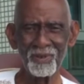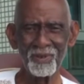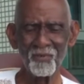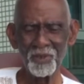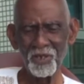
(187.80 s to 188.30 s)

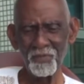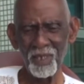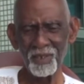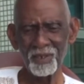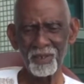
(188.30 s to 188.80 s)
What do you
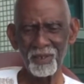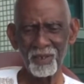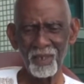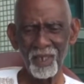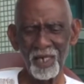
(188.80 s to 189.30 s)
mean?
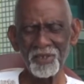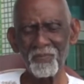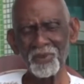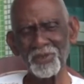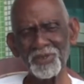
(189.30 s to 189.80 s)
I said,
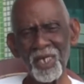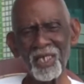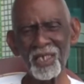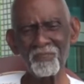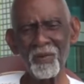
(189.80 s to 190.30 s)
but you're saying
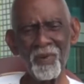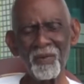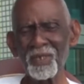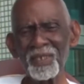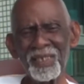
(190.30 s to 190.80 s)
that my
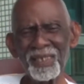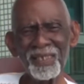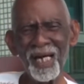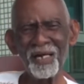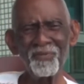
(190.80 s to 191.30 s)
mama didn't
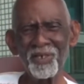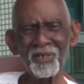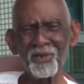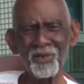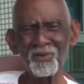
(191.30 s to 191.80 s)
have any
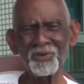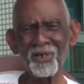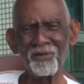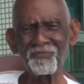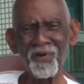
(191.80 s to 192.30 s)
clothes
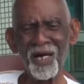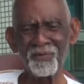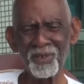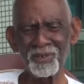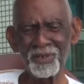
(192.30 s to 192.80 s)
on
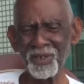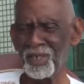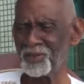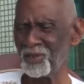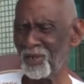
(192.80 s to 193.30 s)
500
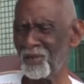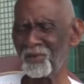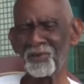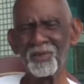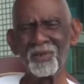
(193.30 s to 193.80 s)
years ago,
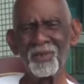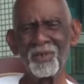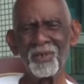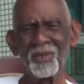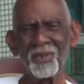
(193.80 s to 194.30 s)

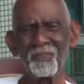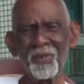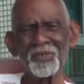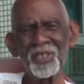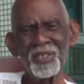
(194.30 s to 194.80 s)
but
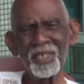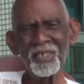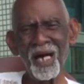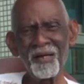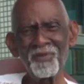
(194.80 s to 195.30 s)
she didn't
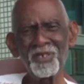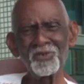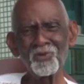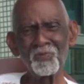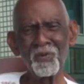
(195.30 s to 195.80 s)
have any
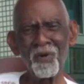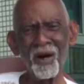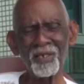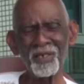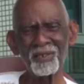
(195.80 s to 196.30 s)

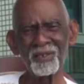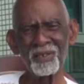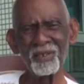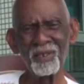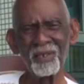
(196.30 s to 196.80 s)
supermarkets,
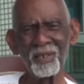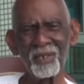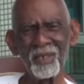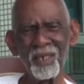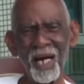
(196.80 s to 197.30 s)

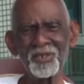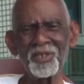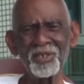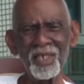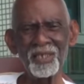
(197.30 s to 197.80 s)
and she
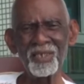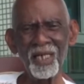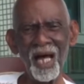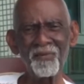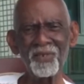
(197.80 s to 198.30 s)
didn't
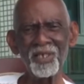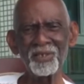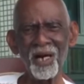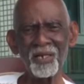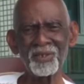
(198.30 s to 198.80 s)
have any
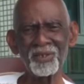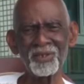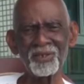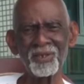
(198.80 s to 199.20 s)
doctors.